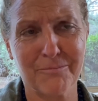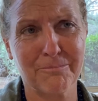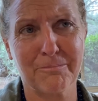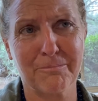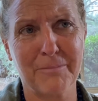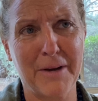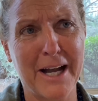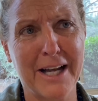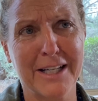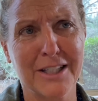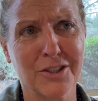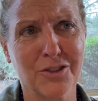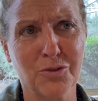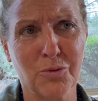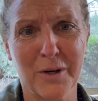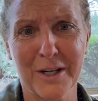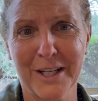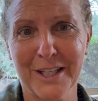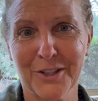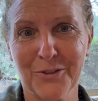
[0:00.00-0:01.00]
back in
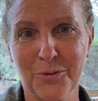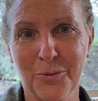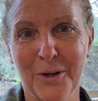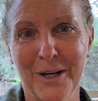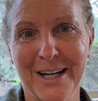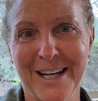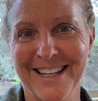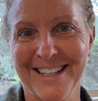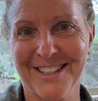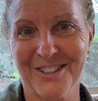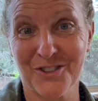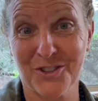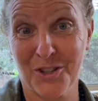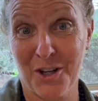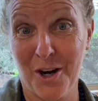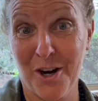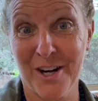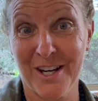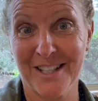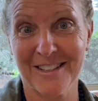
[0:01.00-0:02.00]
2020, it
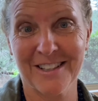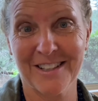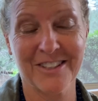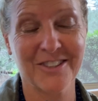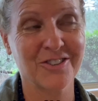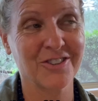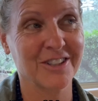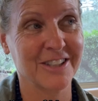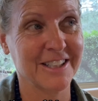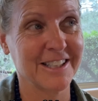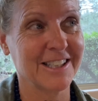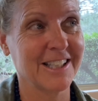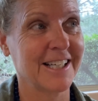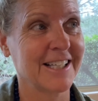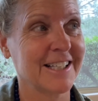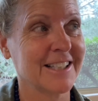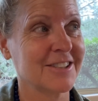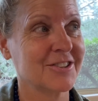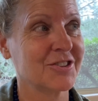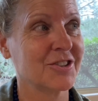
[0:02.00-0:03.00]
started literally
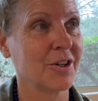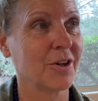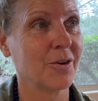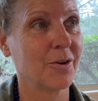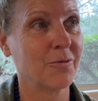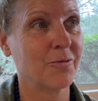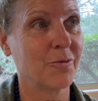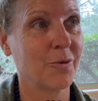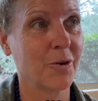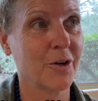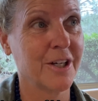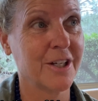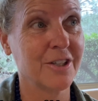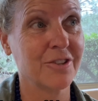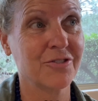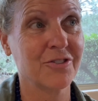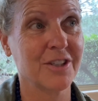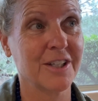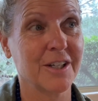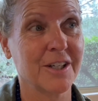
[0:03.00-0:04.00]
4
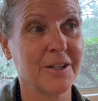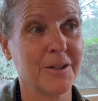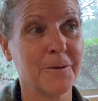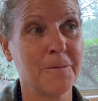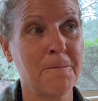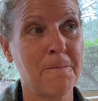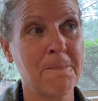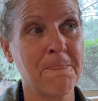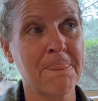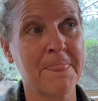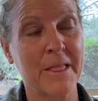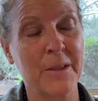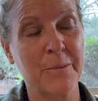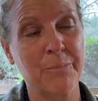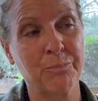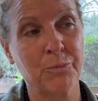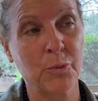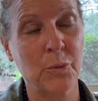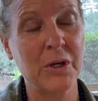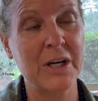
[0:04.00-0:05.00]
years ago.
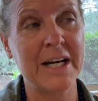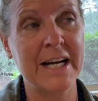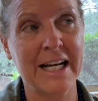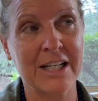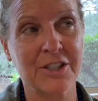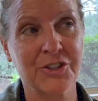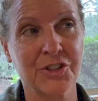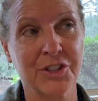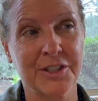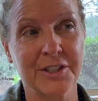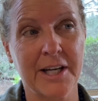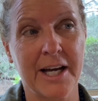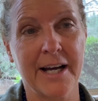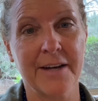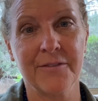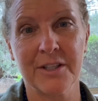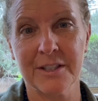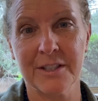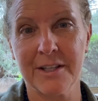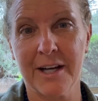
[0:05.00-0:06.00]
We didn't actually
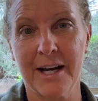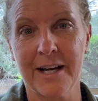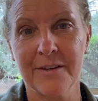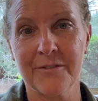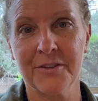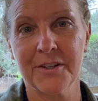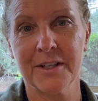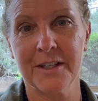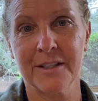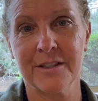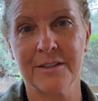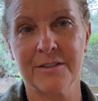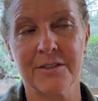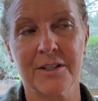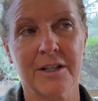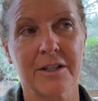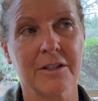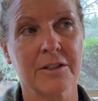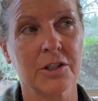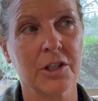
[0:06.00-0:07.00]
dive in
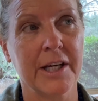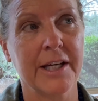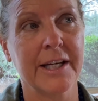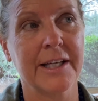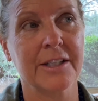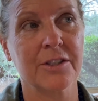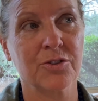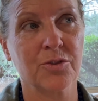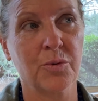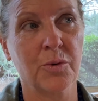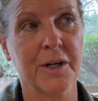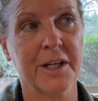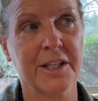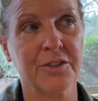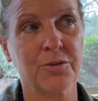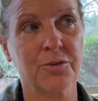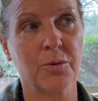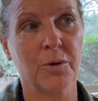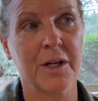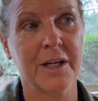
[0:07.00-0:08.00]
until late
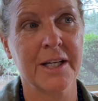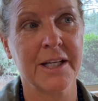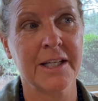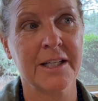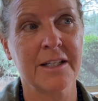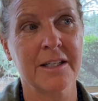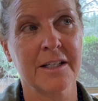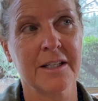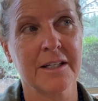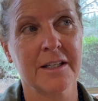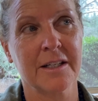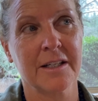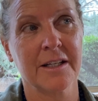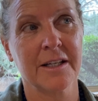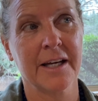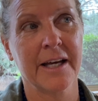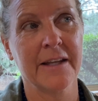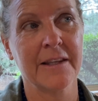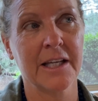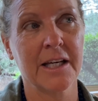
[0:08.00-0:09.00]
2020.
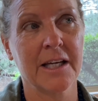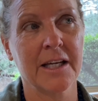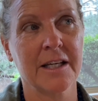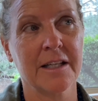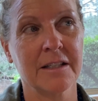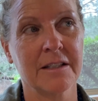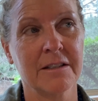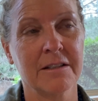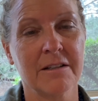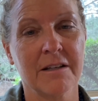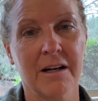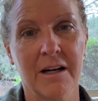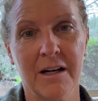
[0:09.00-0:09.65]
And then,